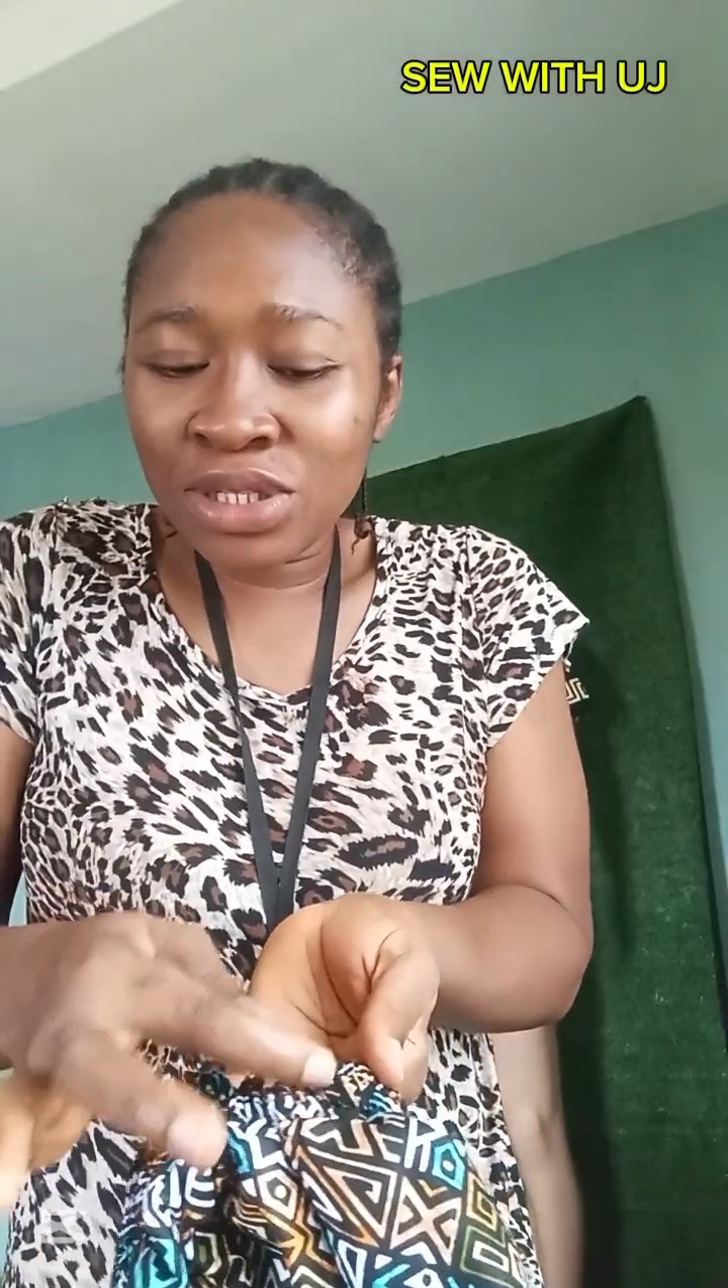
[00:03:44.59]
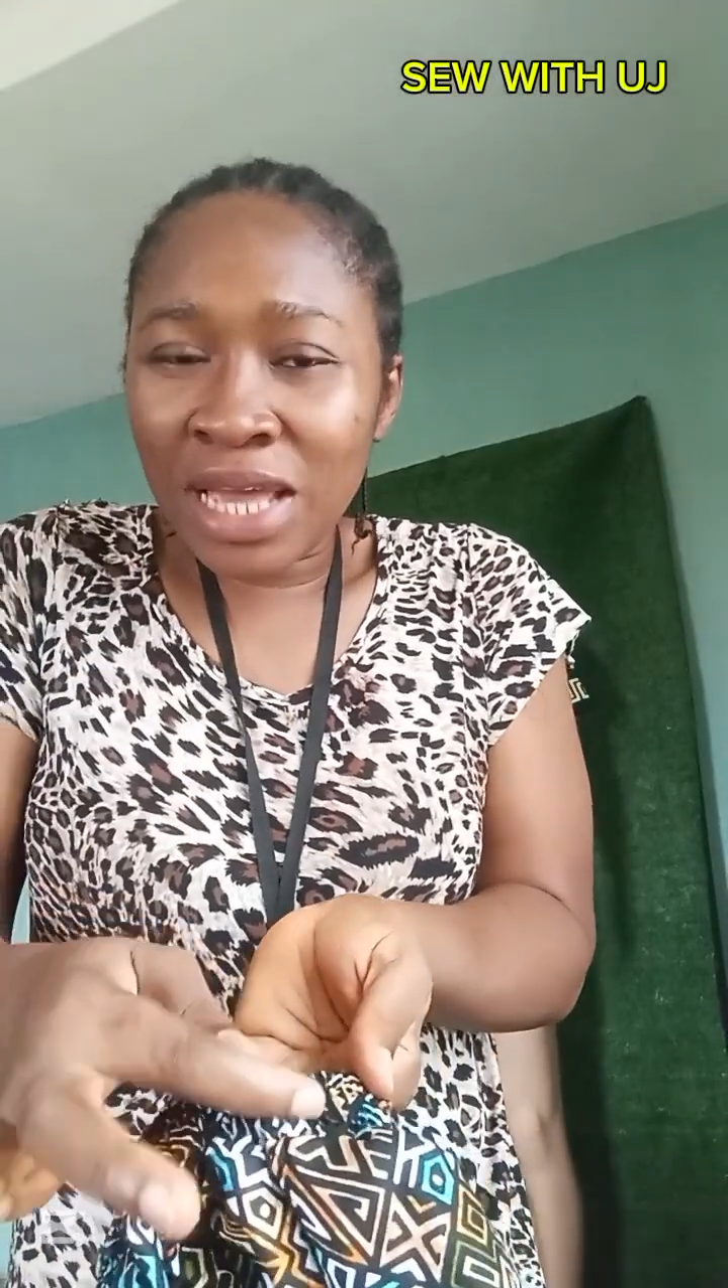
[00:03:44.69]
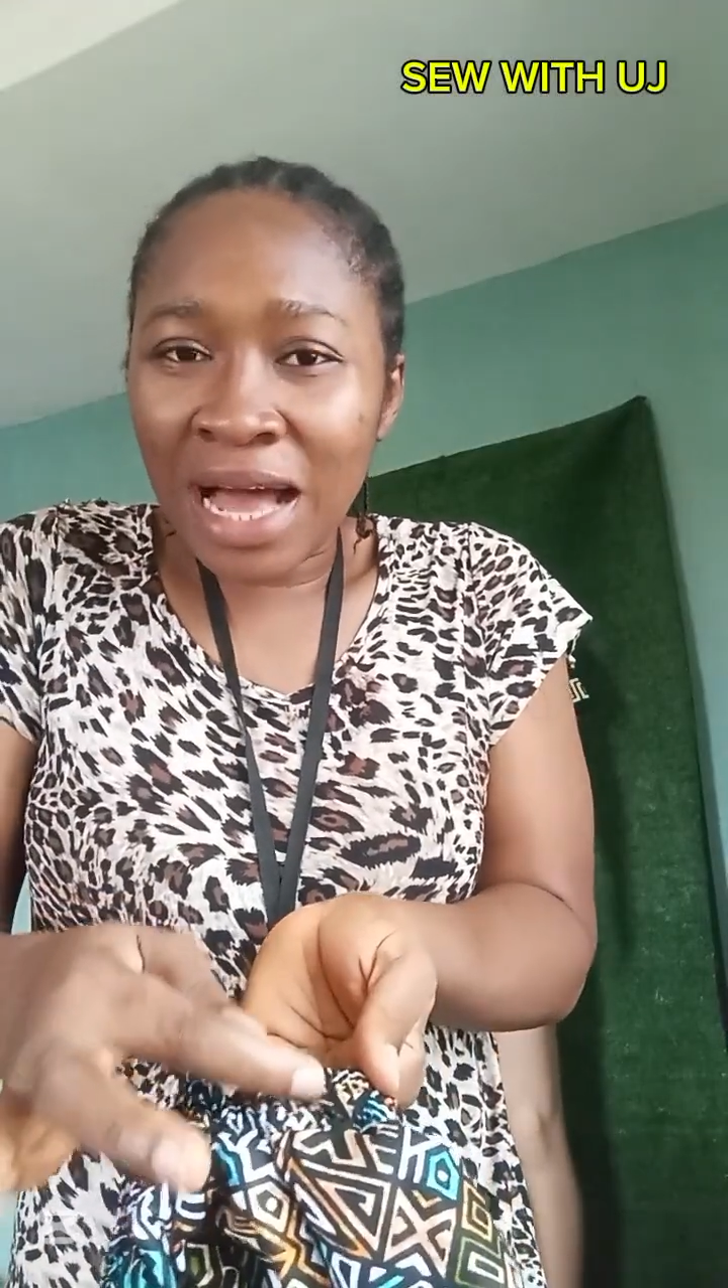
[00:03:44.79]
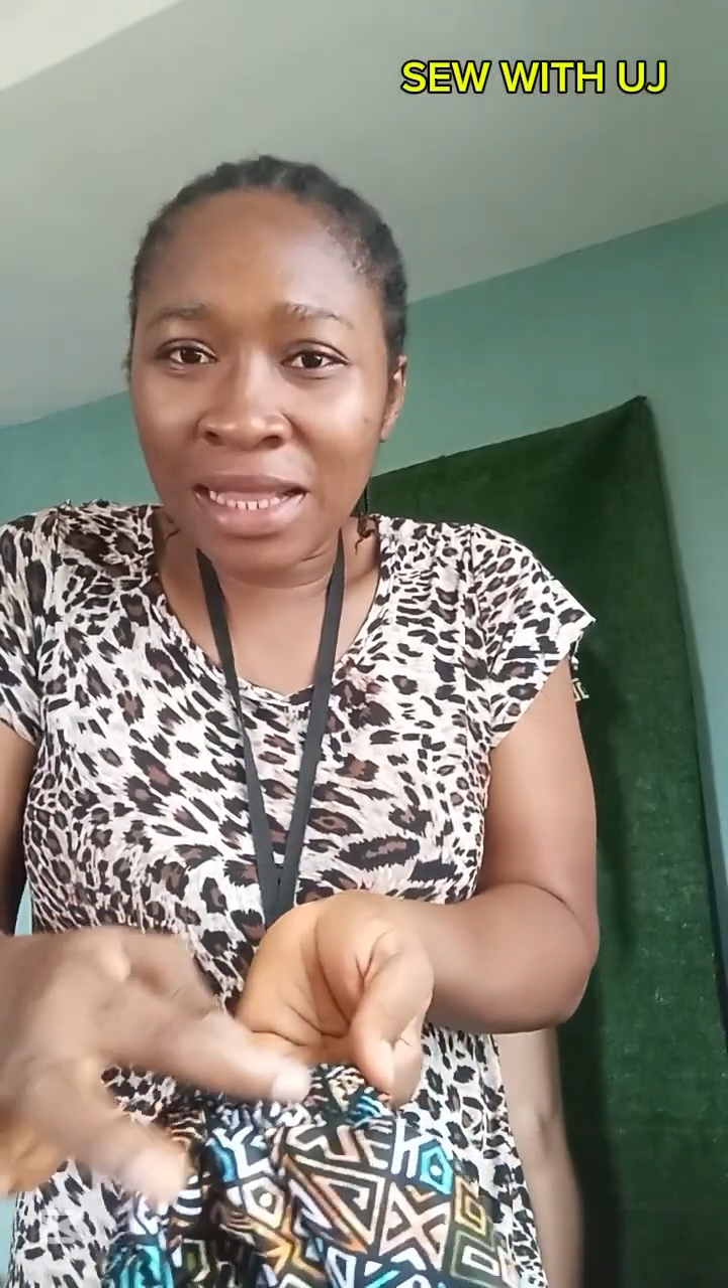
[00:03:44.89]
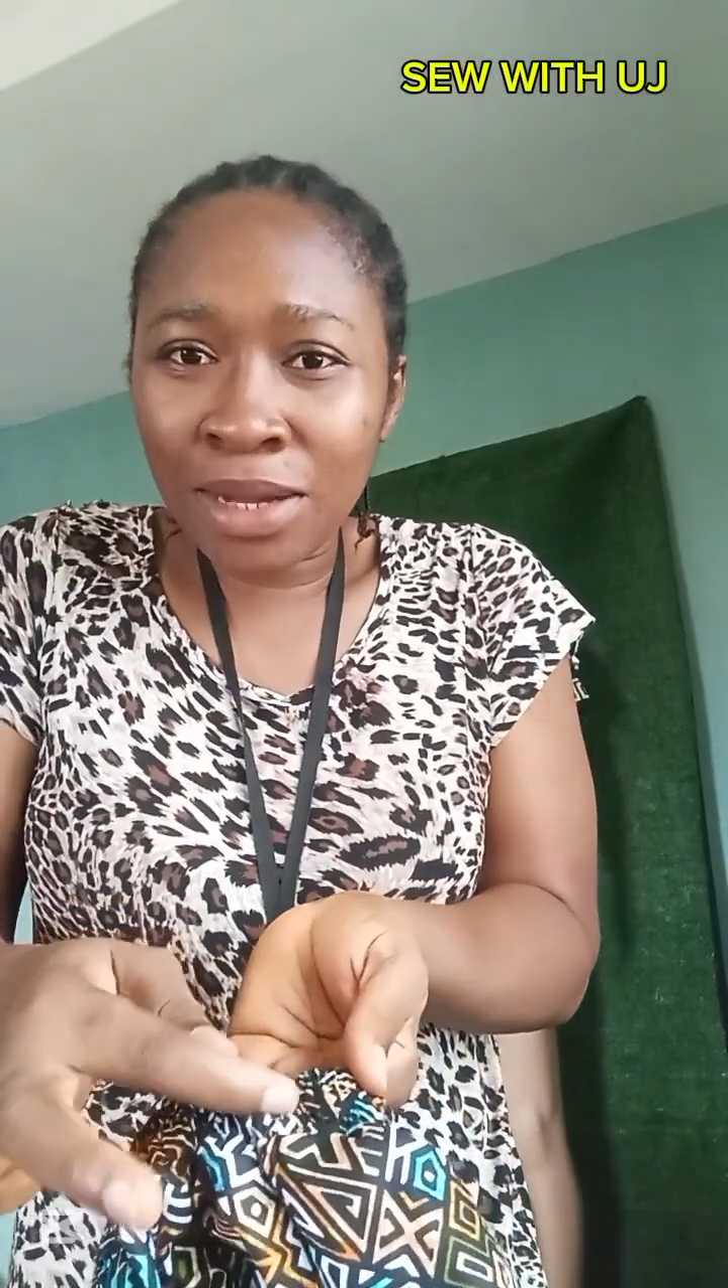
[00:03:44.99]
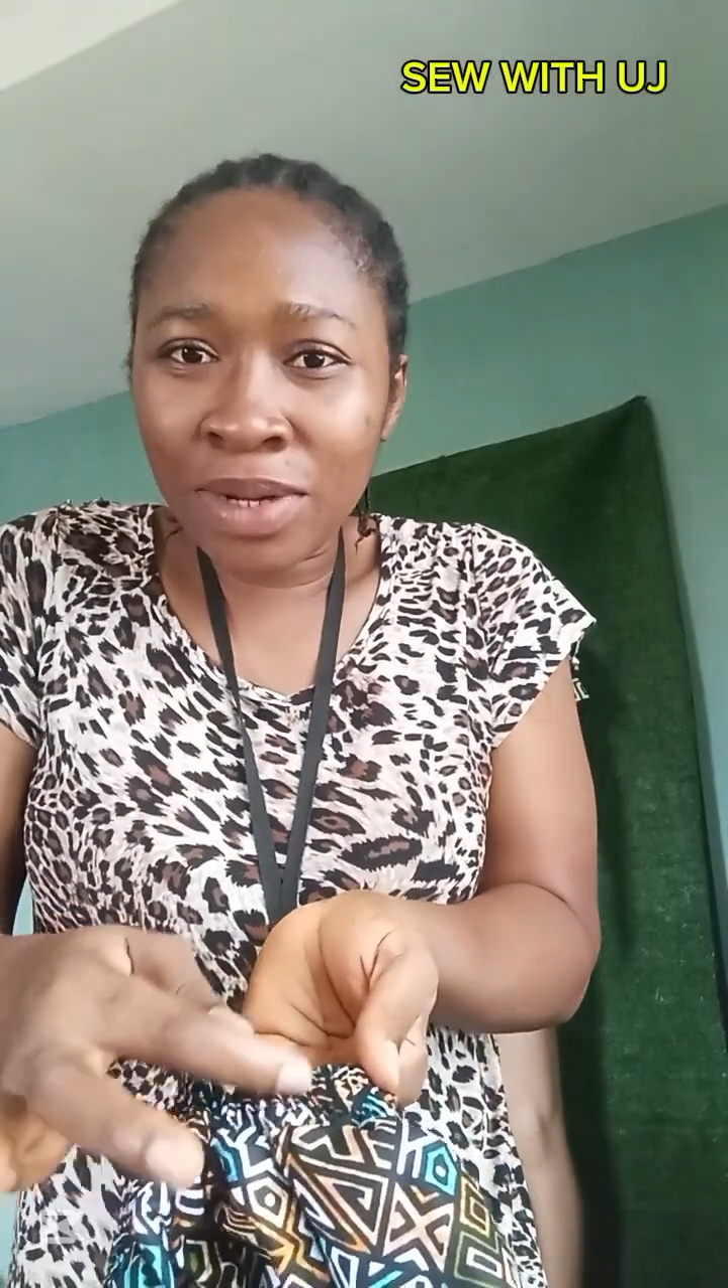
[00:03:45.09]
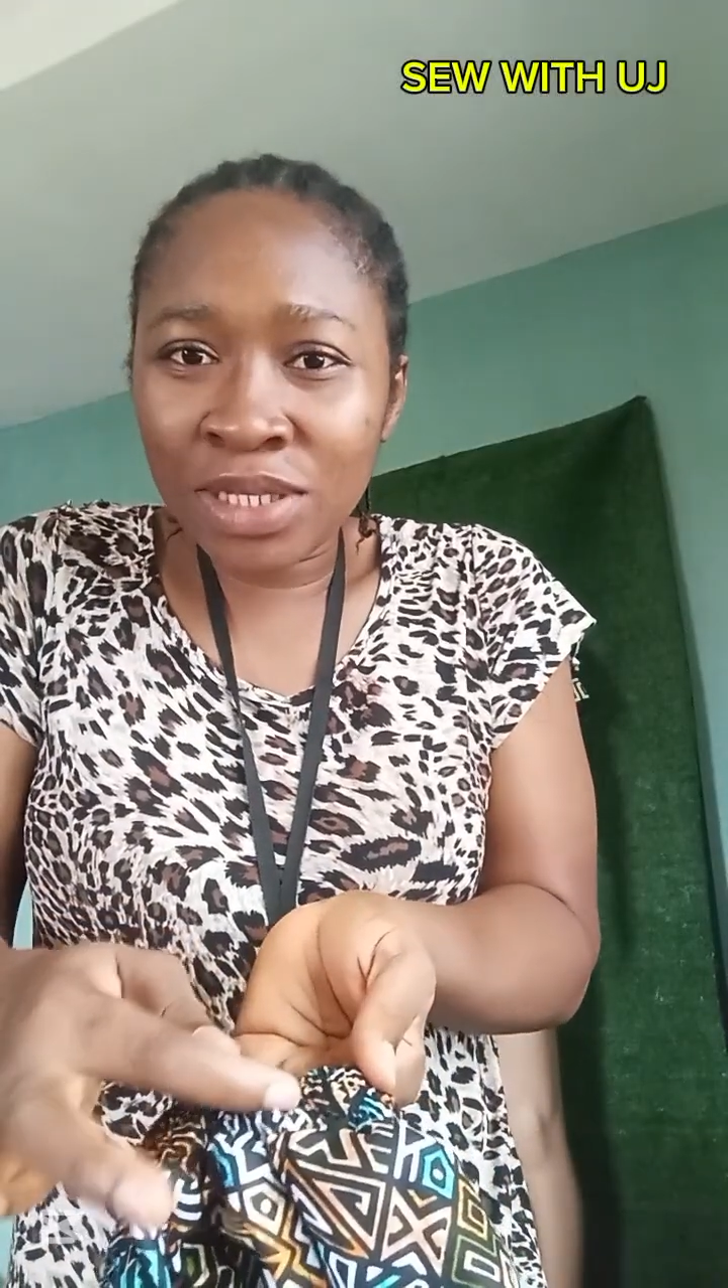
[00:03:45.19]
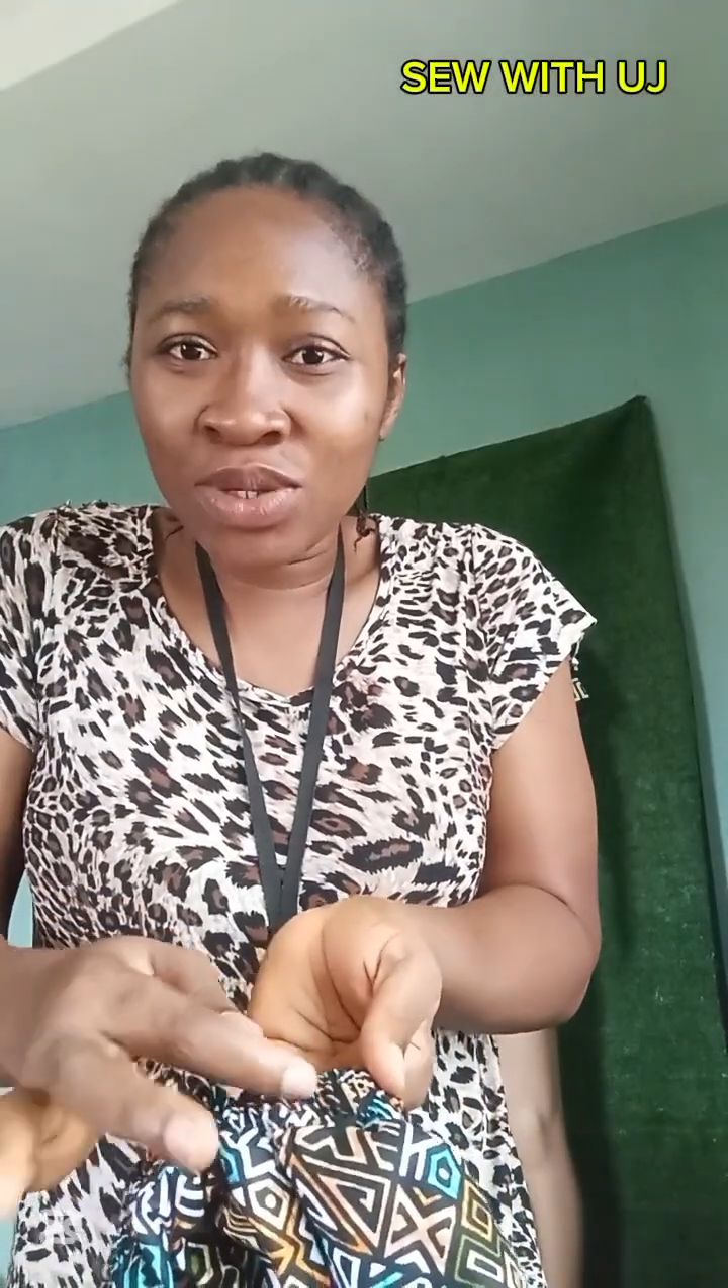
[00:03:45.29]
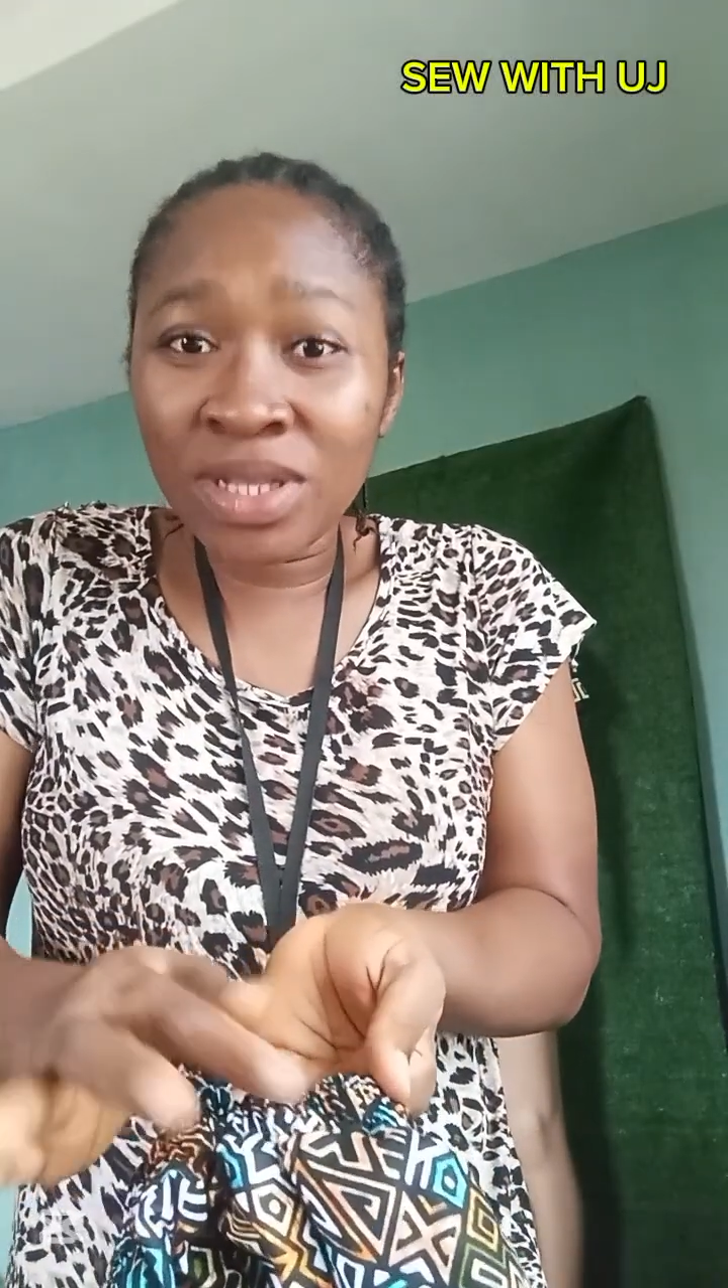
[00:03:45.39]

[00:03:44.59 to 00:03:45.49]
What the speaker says: the allowance